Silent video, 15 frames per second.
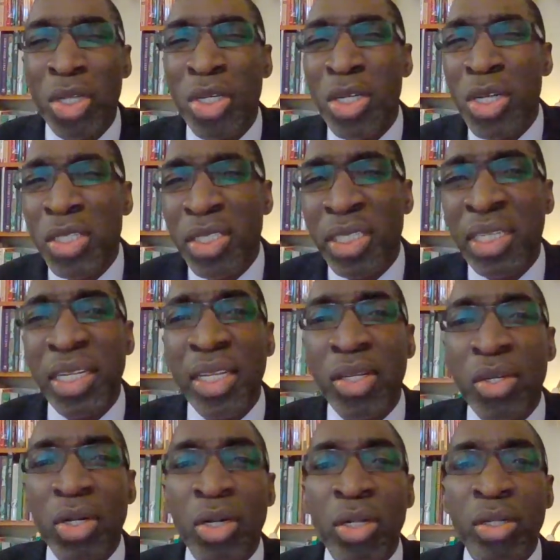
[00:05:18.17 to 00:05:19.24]
urgently
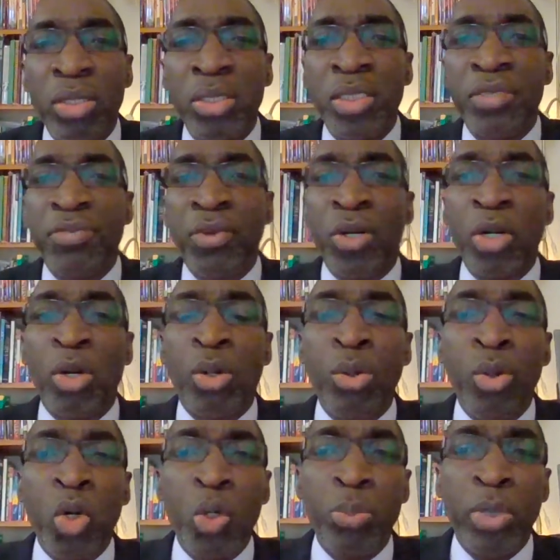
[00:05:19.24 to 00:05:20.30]
calls for
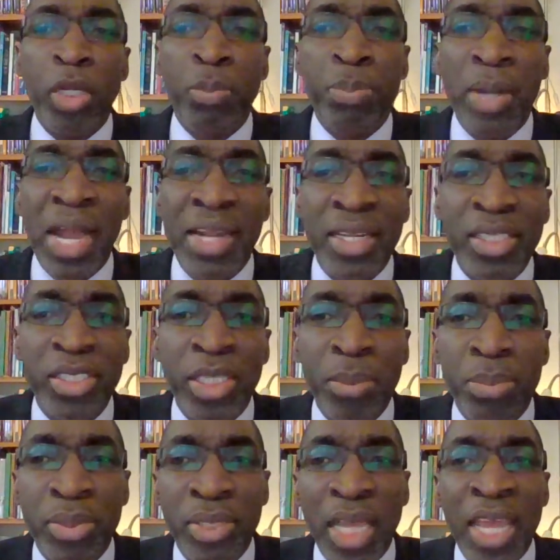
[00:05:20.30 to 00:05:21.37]
global
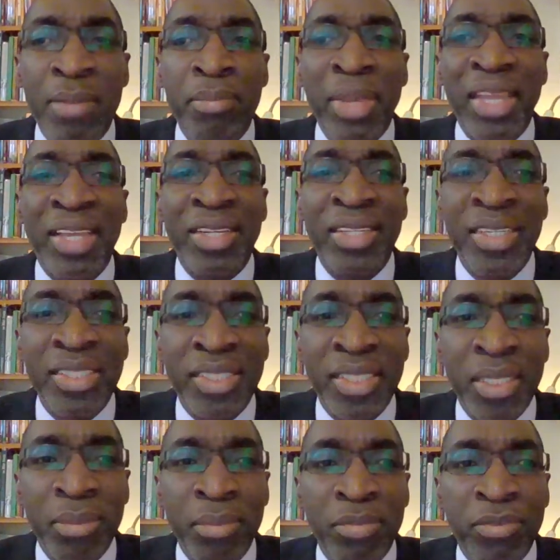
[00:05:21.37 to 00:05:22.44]
partnerships and
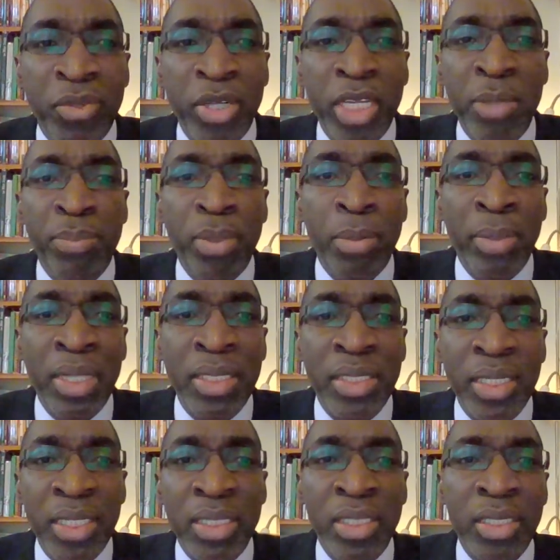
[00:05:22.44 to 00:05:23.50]
mechanism for
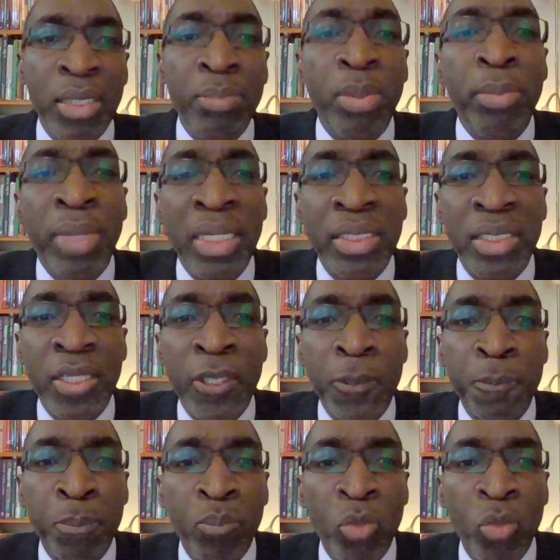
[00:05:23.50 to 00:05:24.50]
implementing